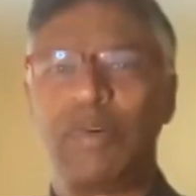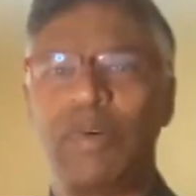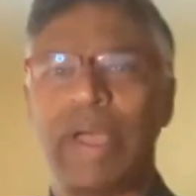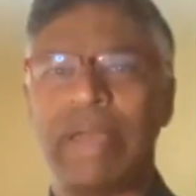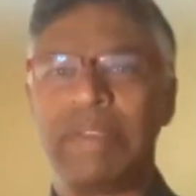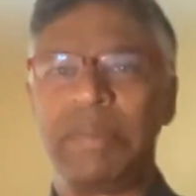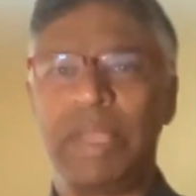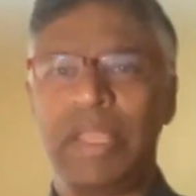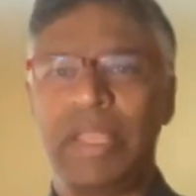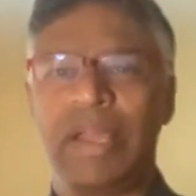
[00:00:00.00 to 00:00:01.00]
for having
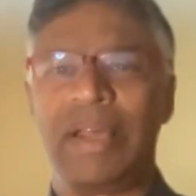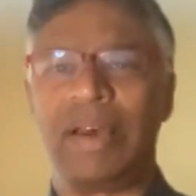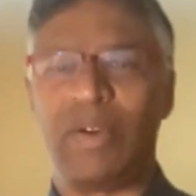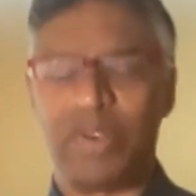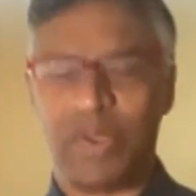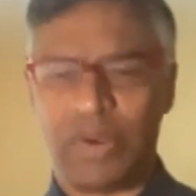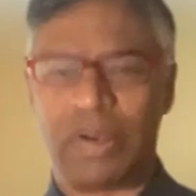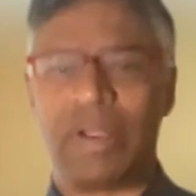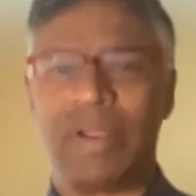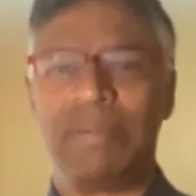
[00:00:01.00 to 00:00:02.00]
me on
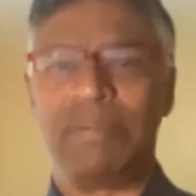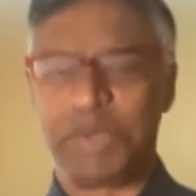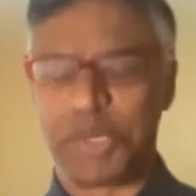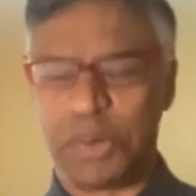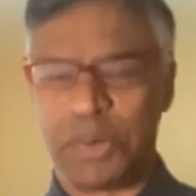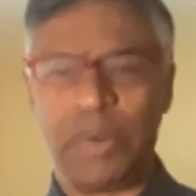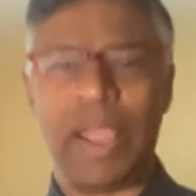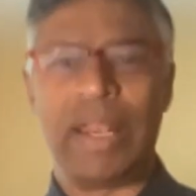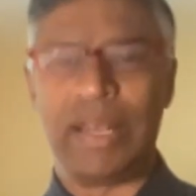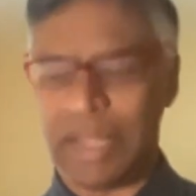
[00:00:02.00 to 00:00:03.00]
your show,
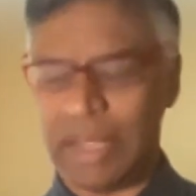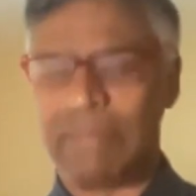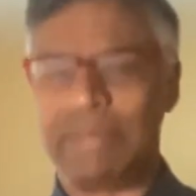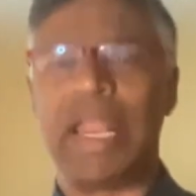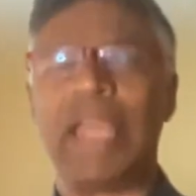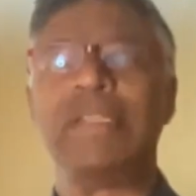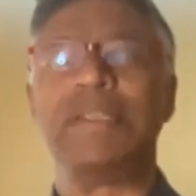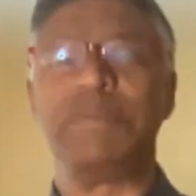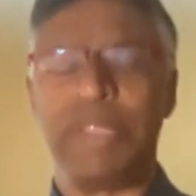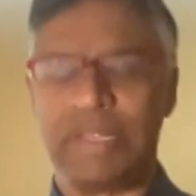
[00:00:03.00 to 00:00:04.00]
and delighted
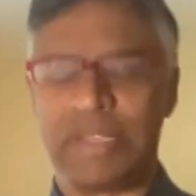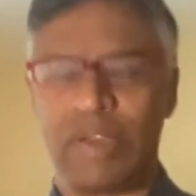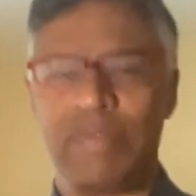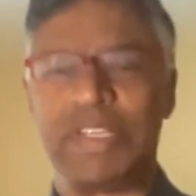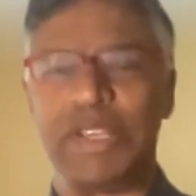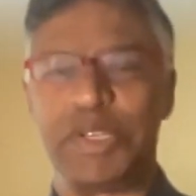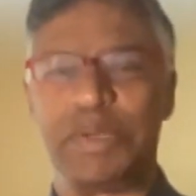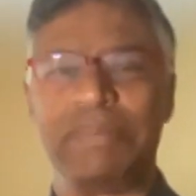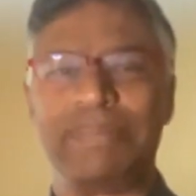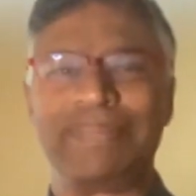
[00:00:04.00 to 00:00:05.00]
to be in this conversation.